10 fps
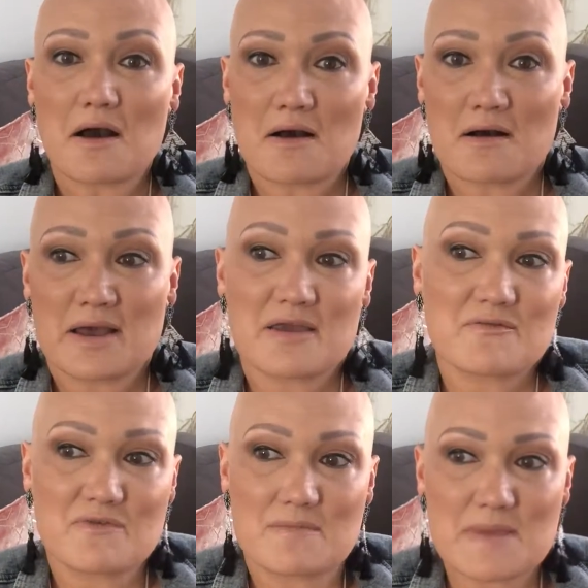I
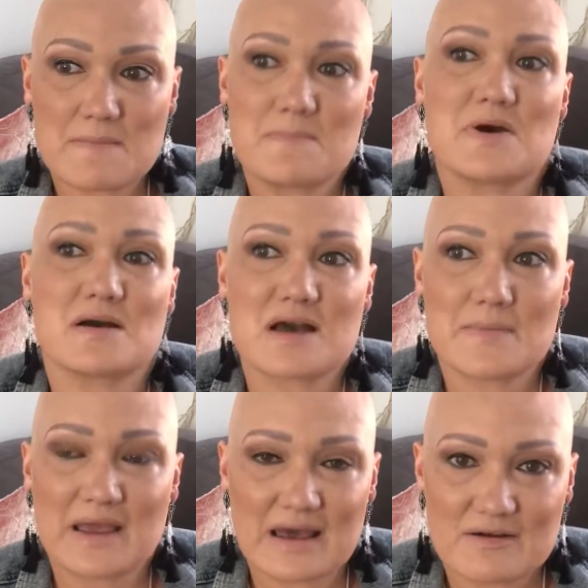remember
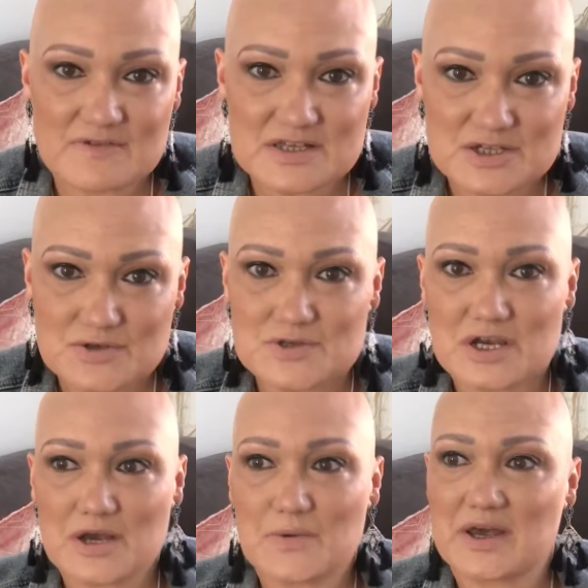coming out of his
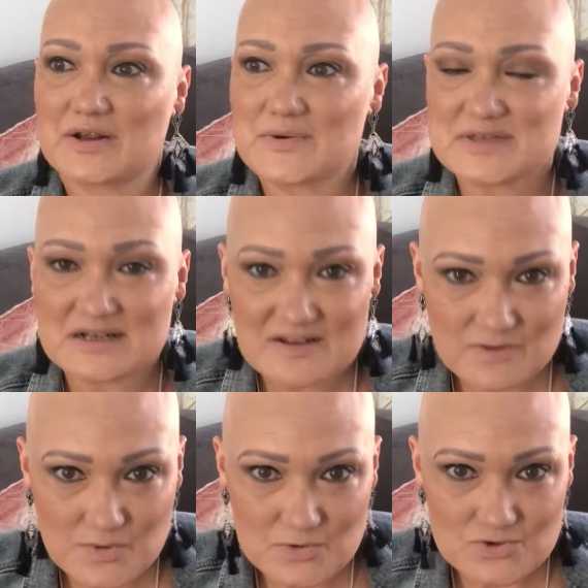studio and I was at
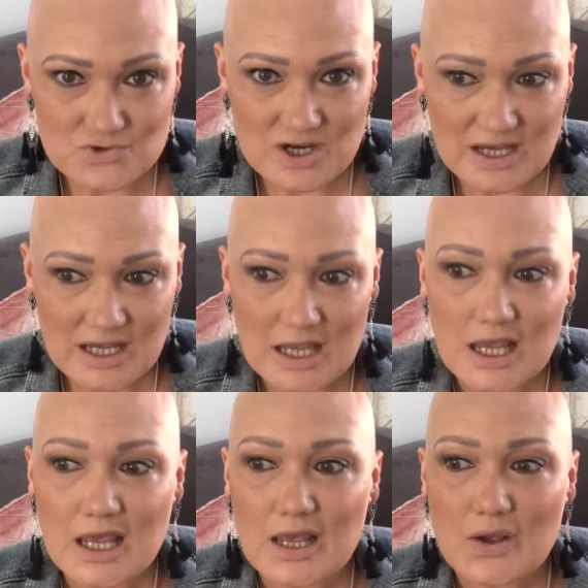Liverpool Street.
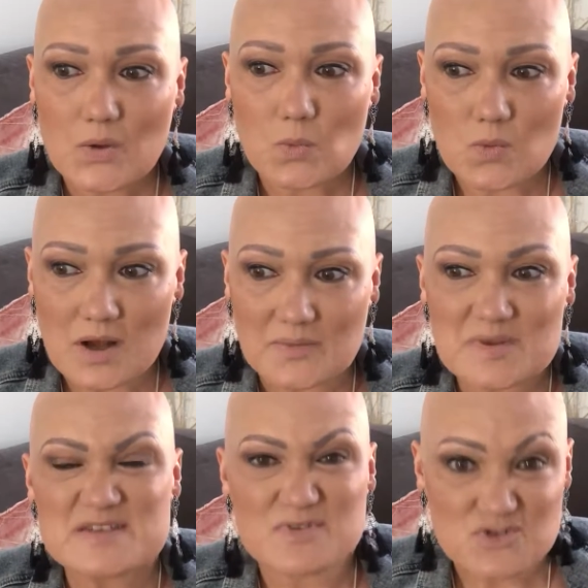I'd
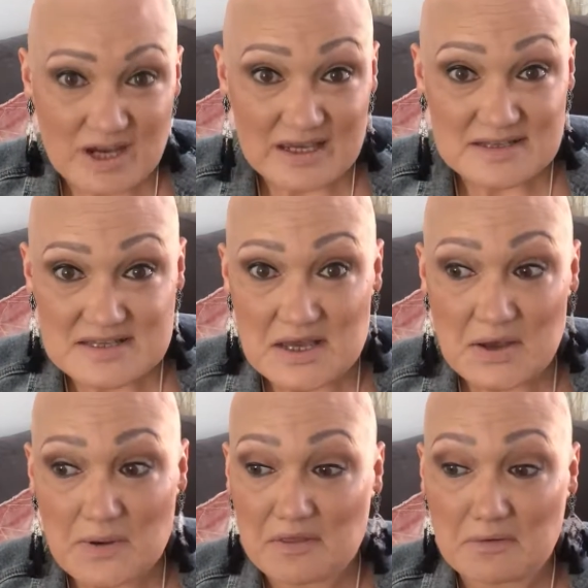missed my train, so
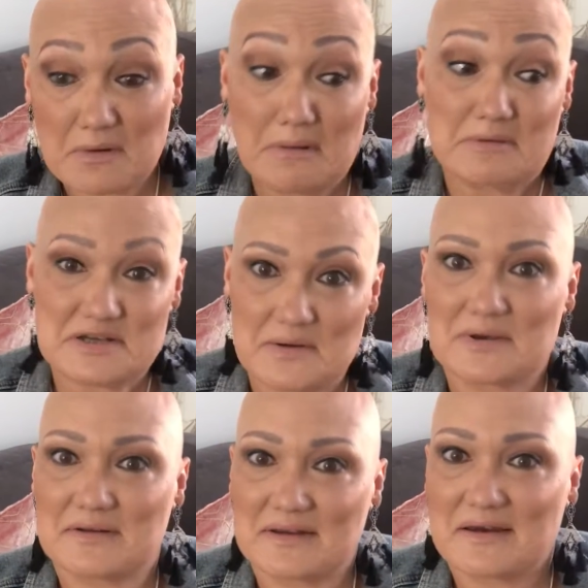I thought, oh, I'm
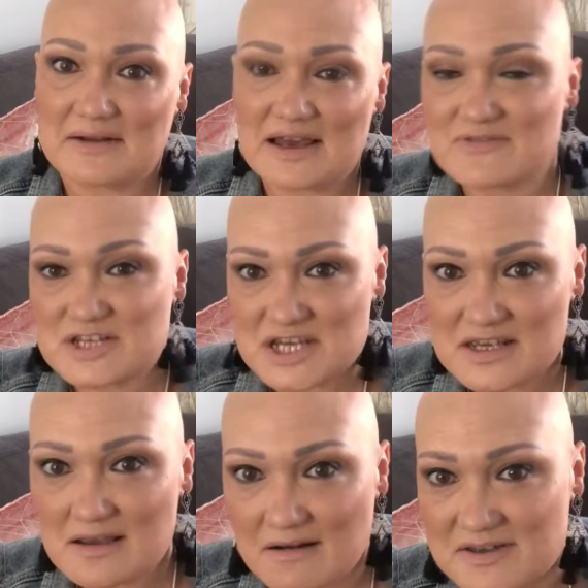going to go and have a
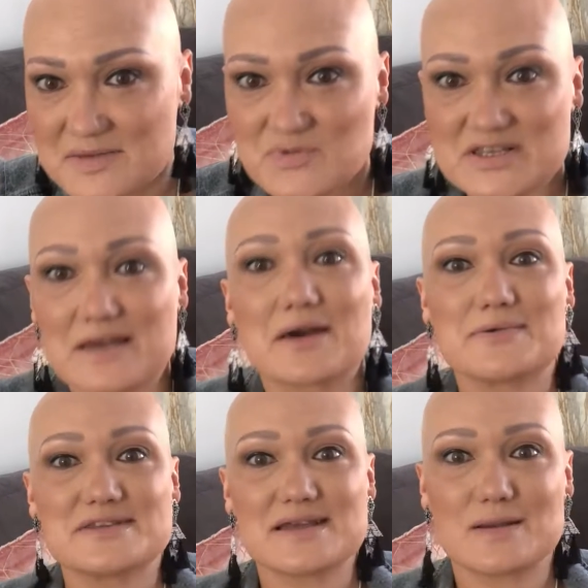cheeky glass of
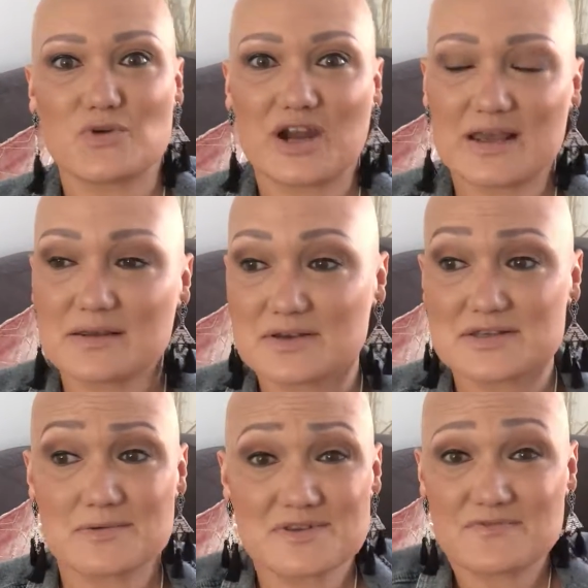Prosecco to celebrate,
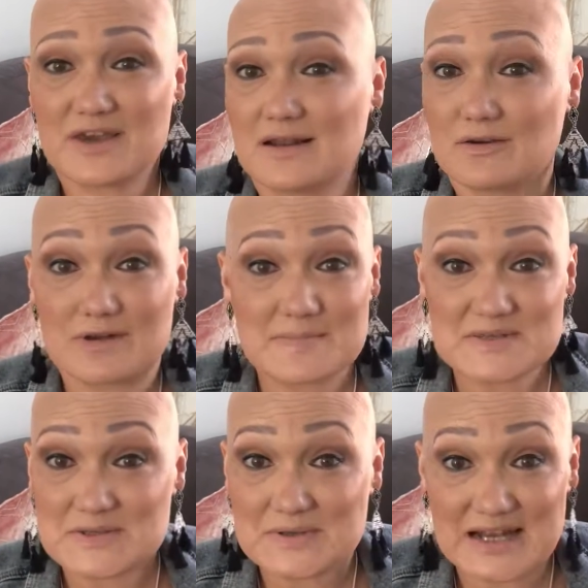because I was feeling on
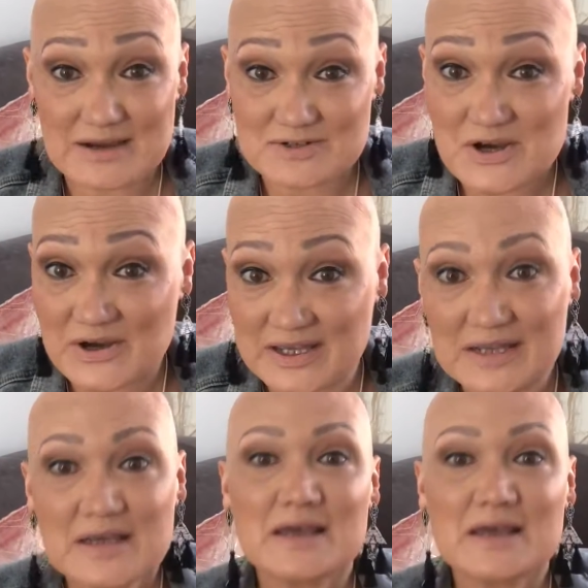absolute cloud nine.